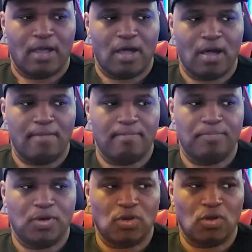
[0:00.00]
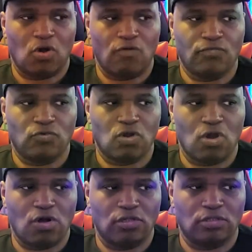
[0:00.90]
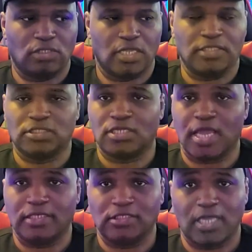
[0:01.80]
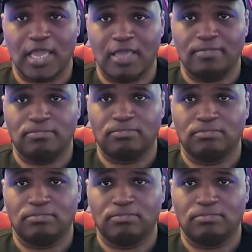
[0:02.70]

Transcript: Um, but overall, it's a nice game.